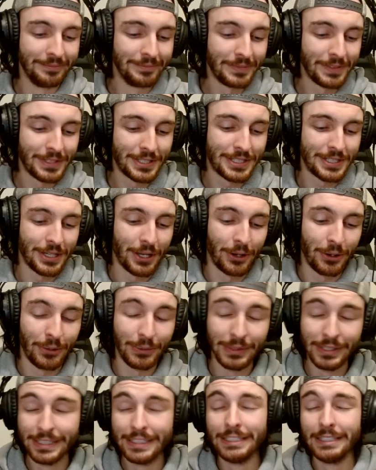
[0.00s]

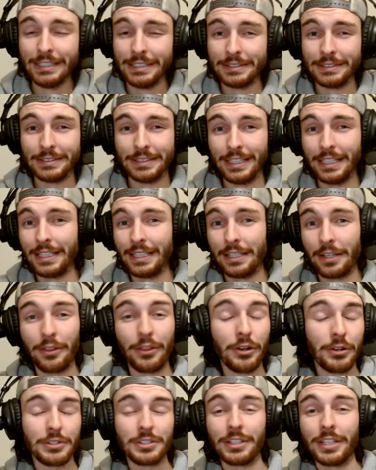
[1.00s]
So
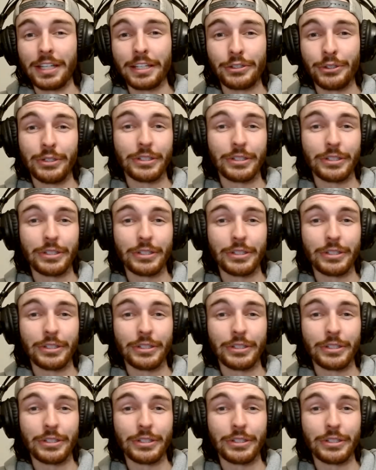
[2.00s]
there's a link to